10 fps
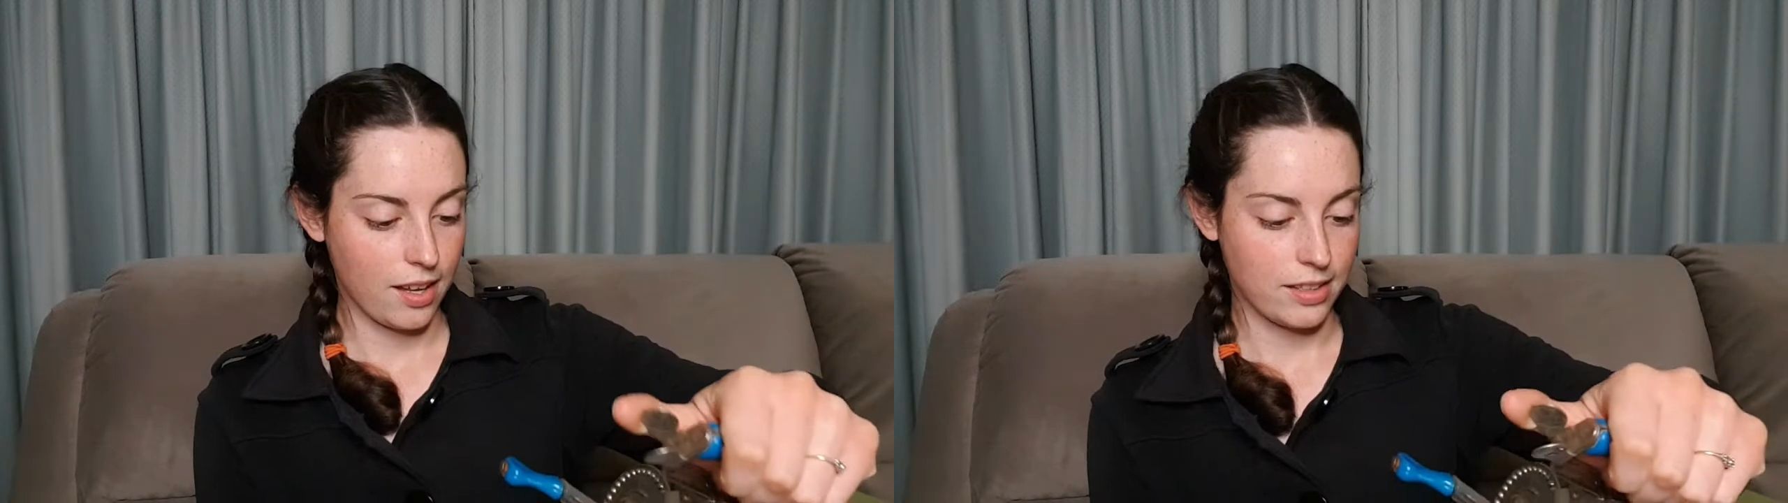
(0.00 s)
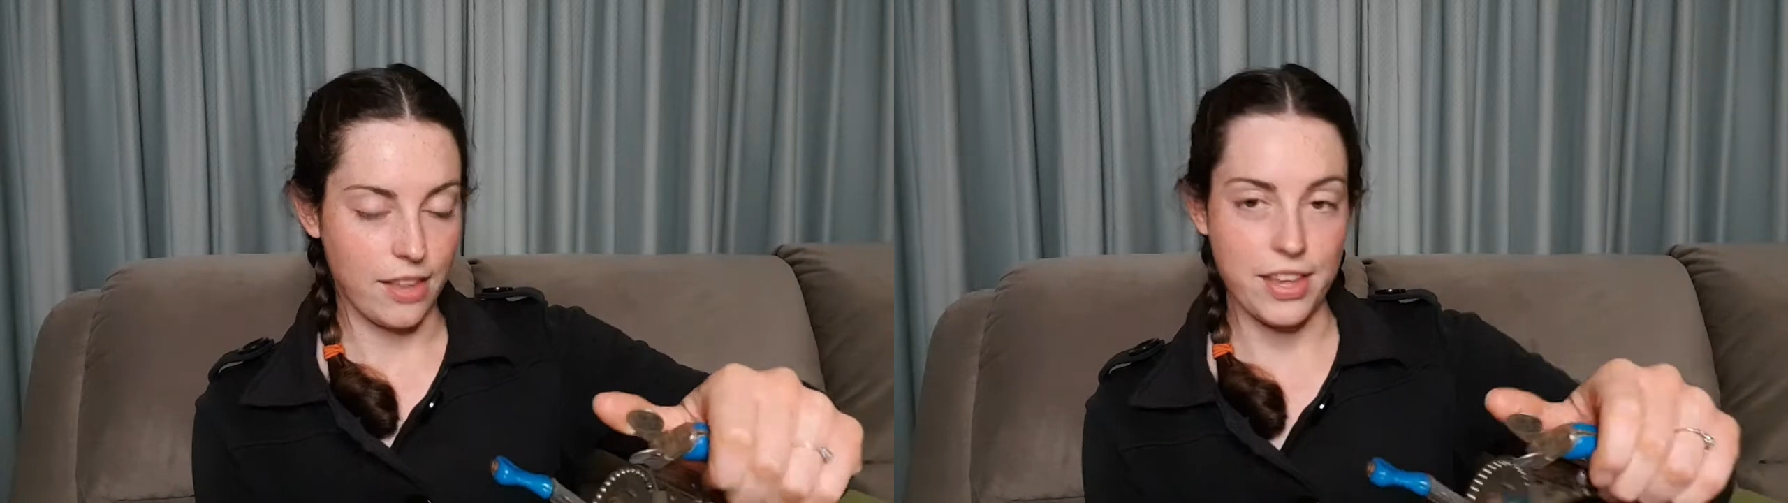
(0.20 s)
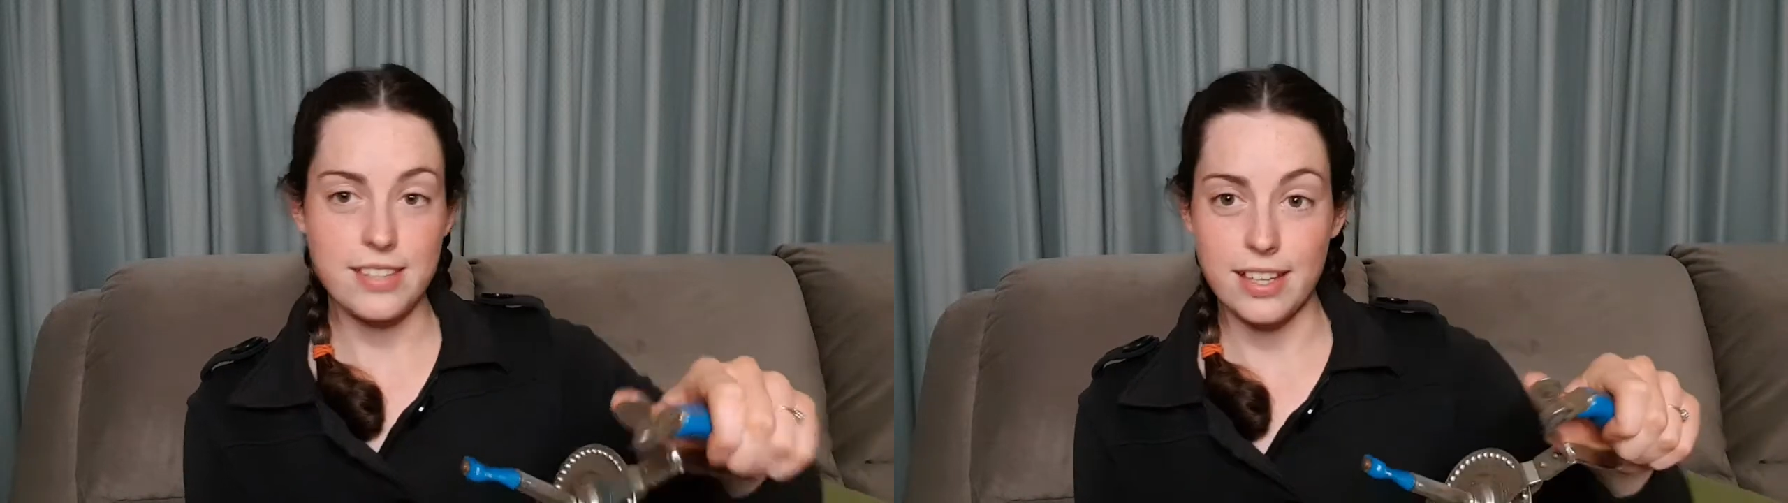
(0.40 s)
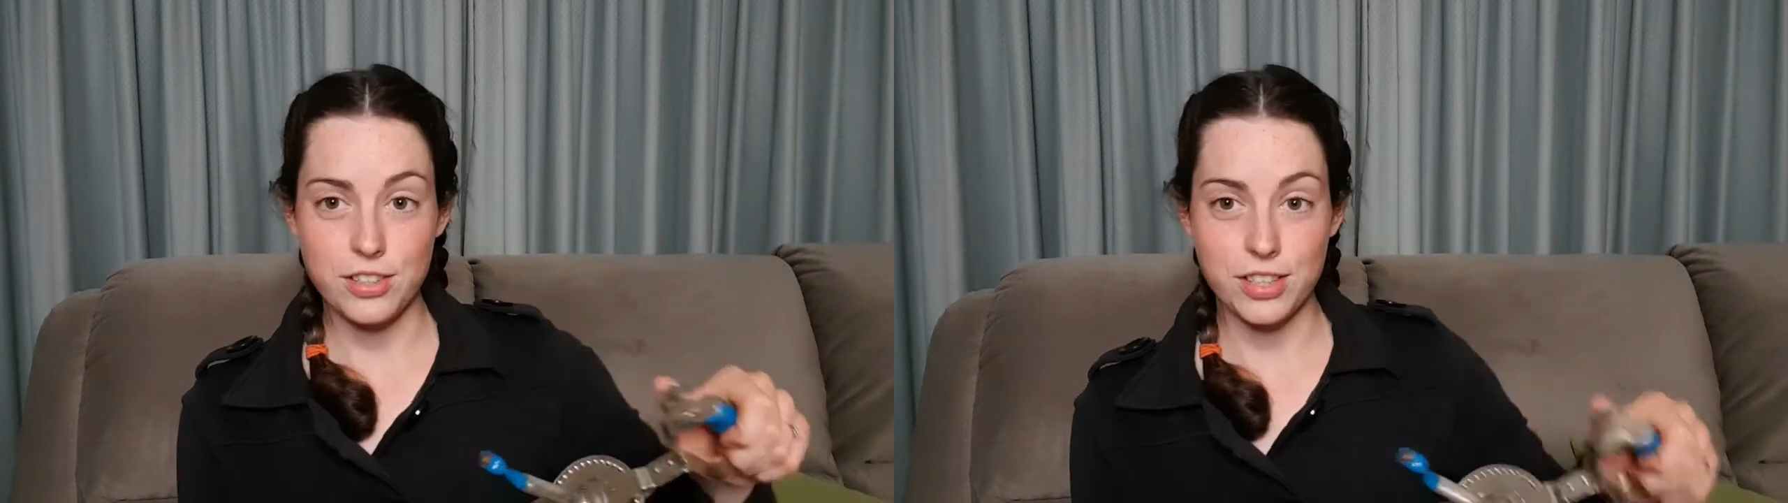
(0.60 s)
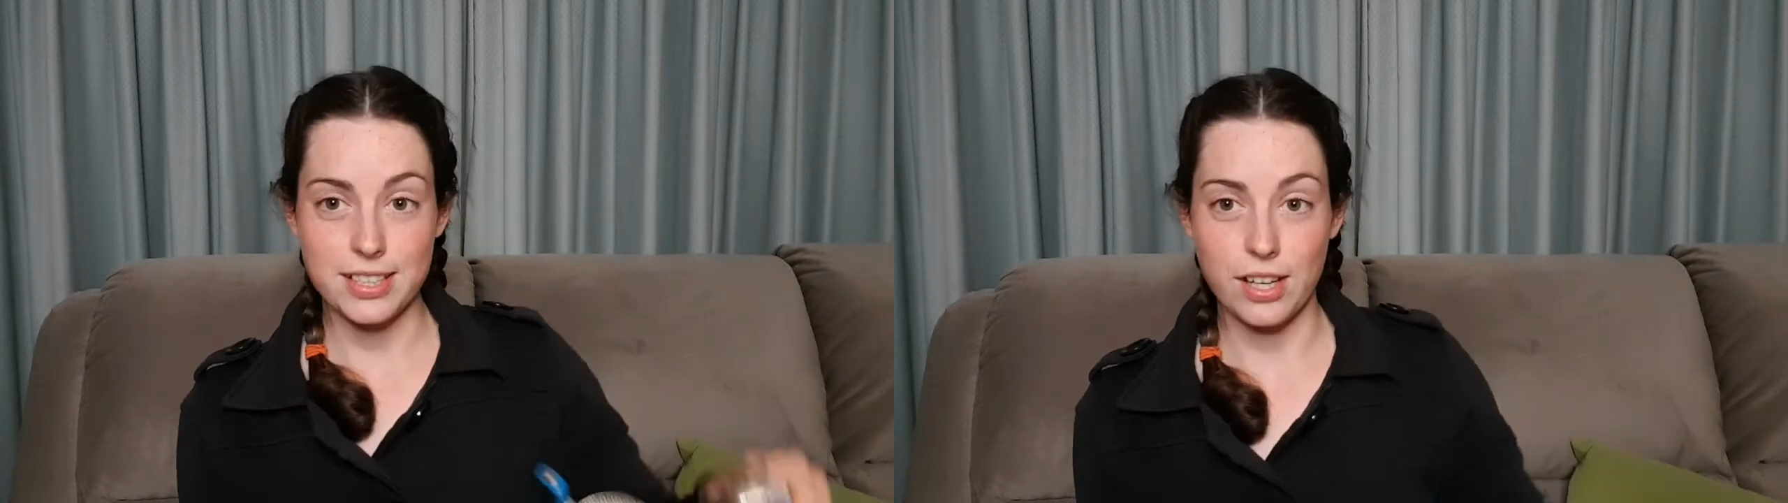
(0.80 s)
Now these
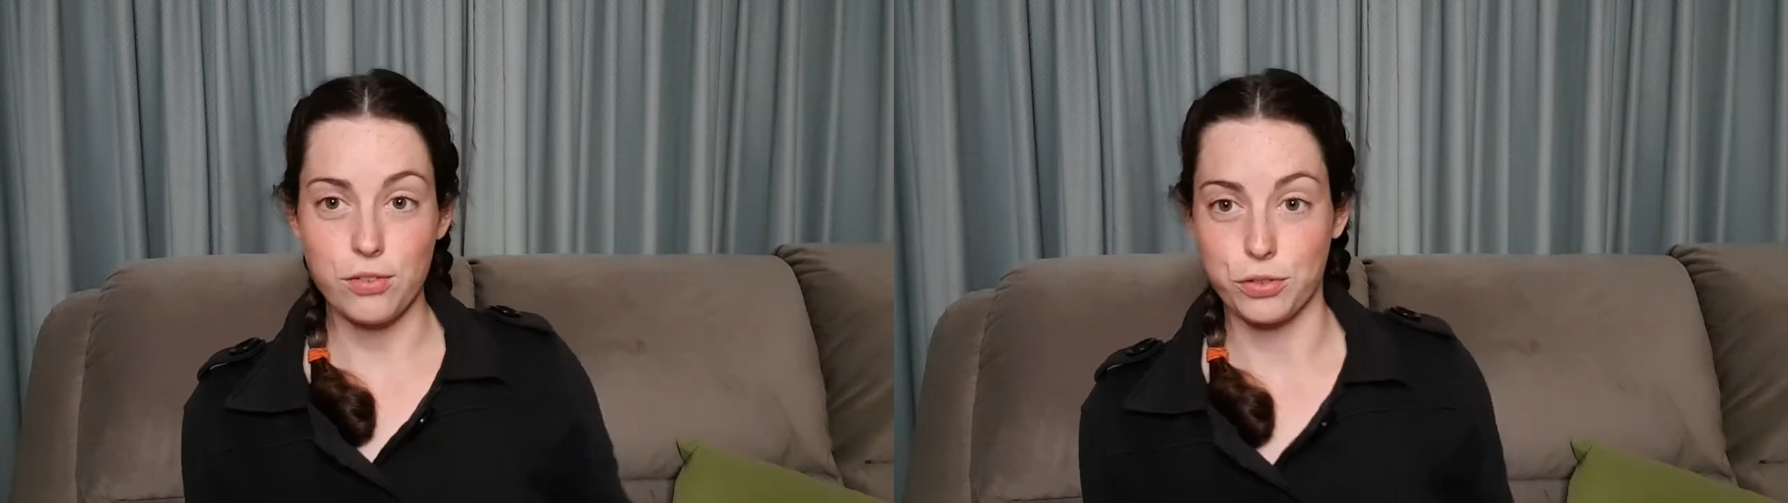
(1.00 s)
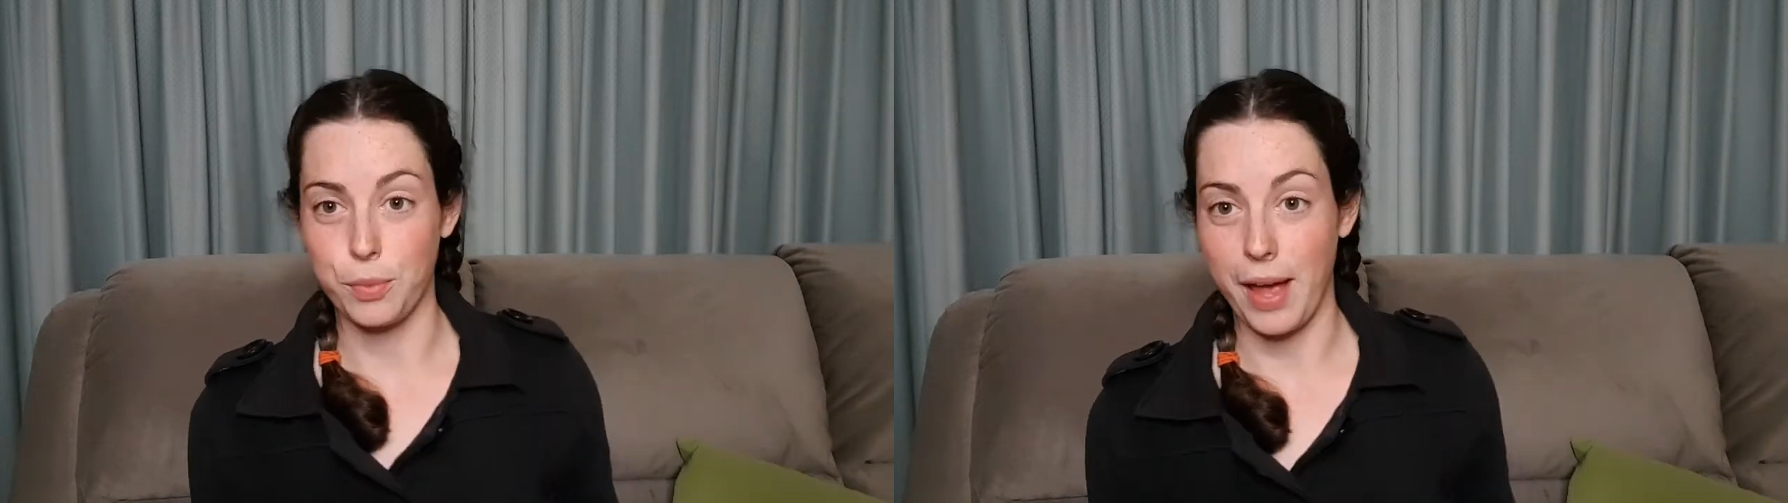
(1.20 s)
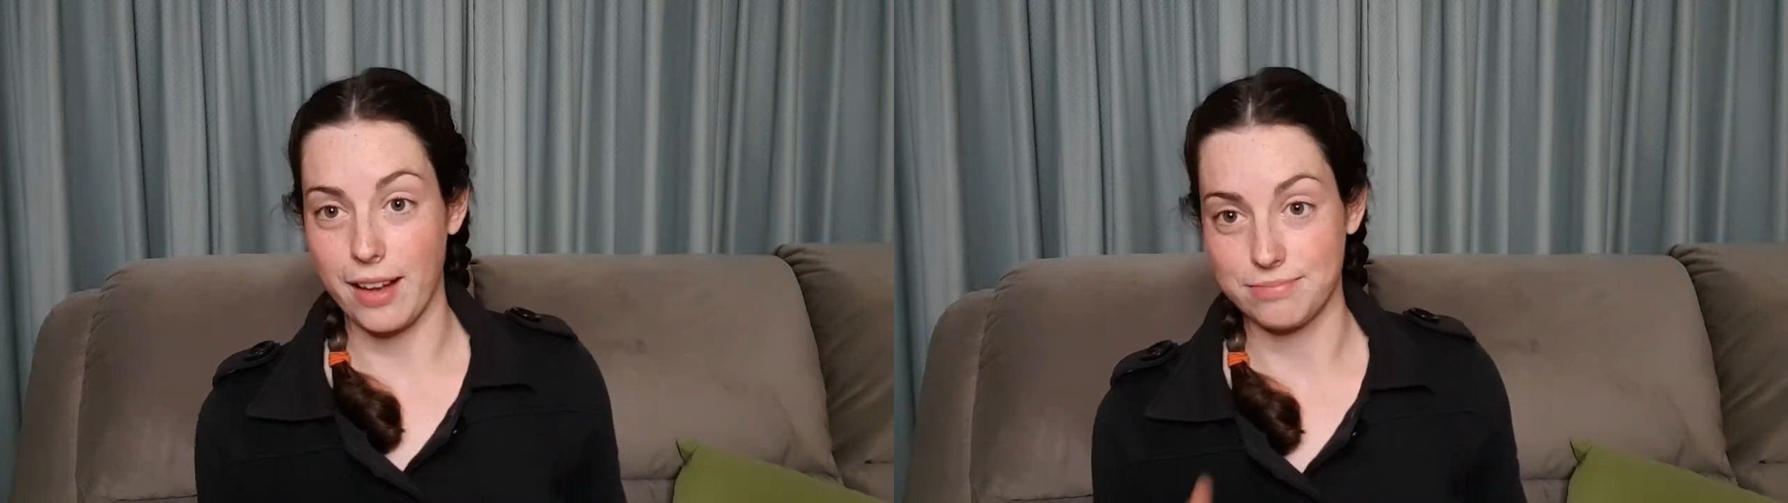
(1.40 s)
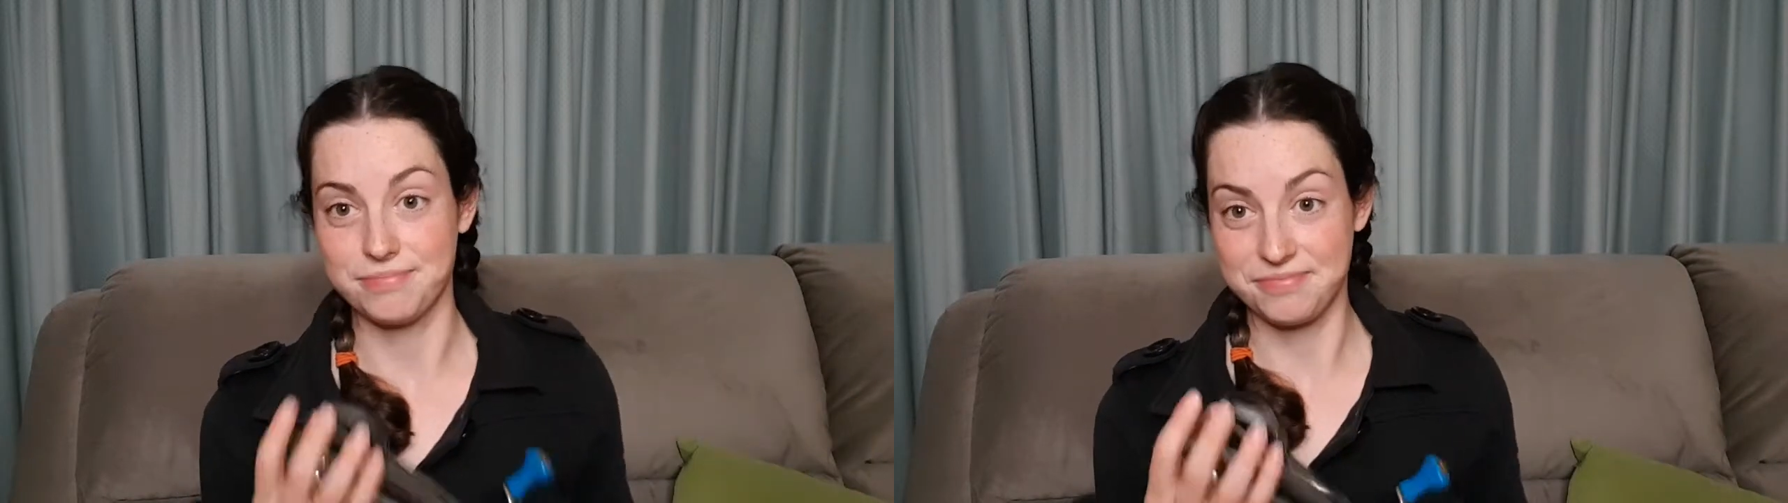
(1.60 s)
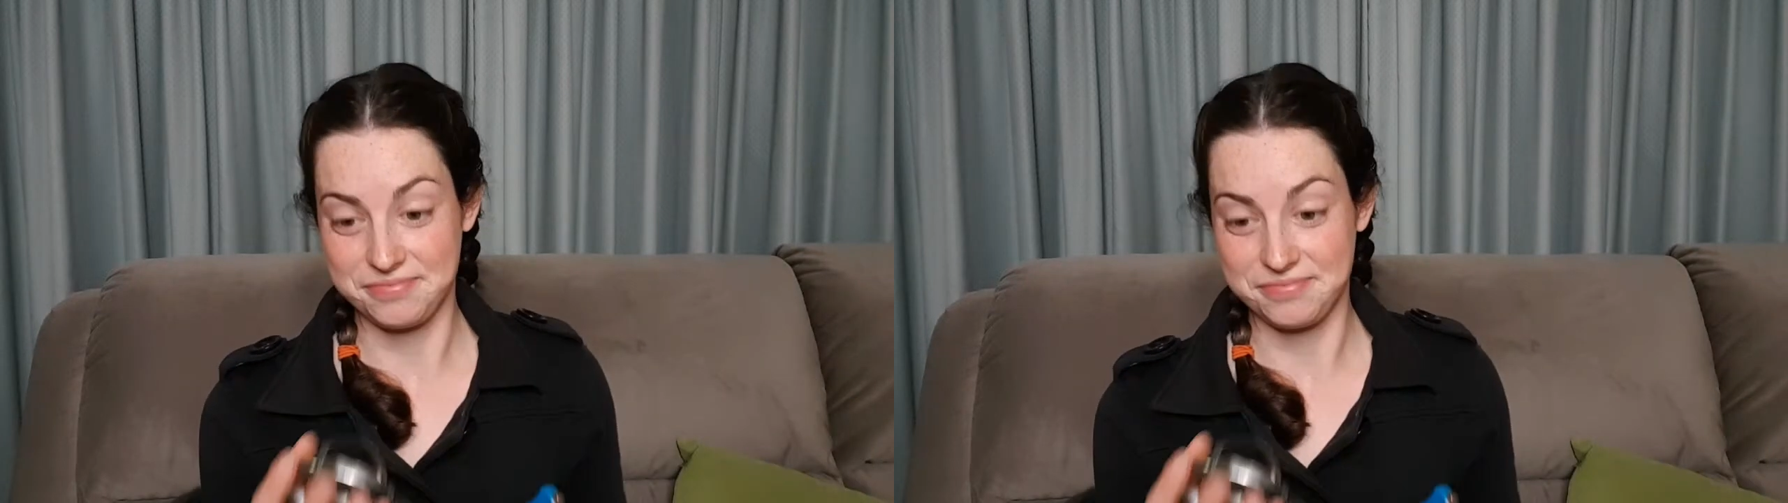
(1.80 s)
actually sell for about